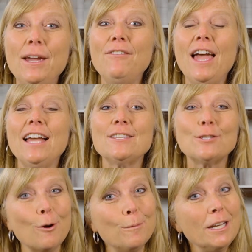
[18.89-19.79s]
We've had
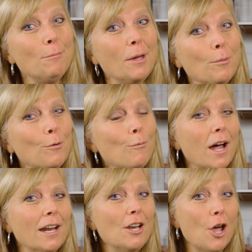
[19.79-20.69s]
so many people
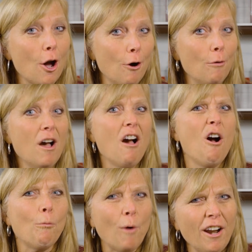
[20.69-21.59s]
want to know,
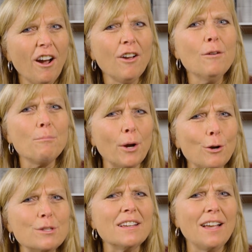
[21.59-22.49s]
what are the
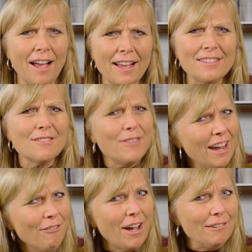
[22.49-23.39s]
pros and cons of
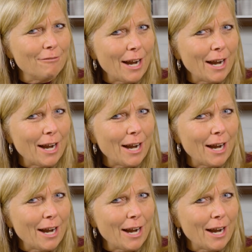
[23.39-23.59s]
Avon,